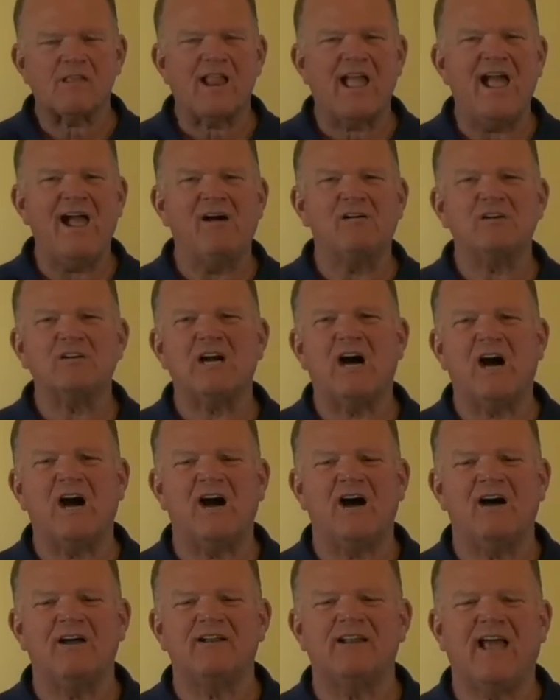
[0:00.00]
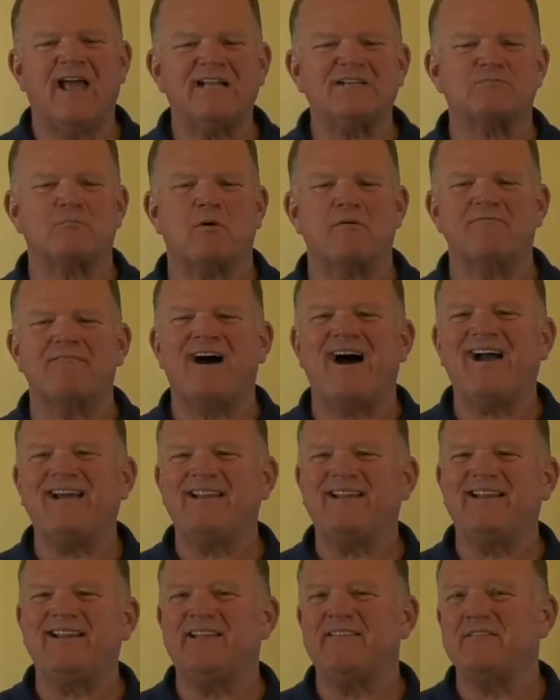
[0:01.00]
how God has
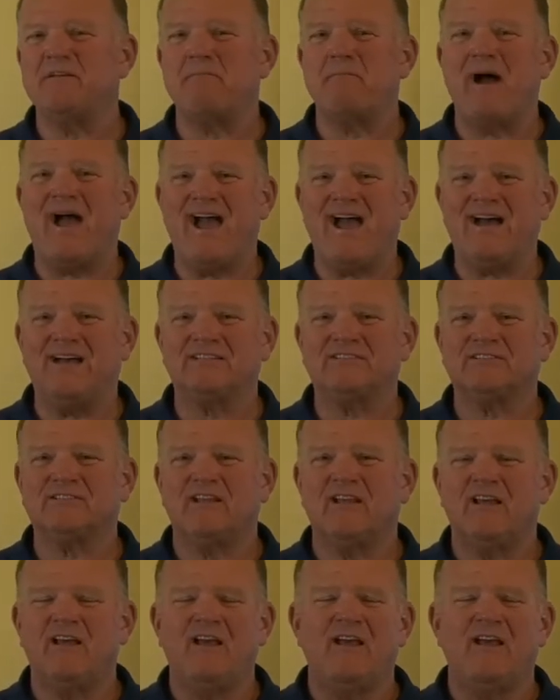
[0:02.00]
provided in the past.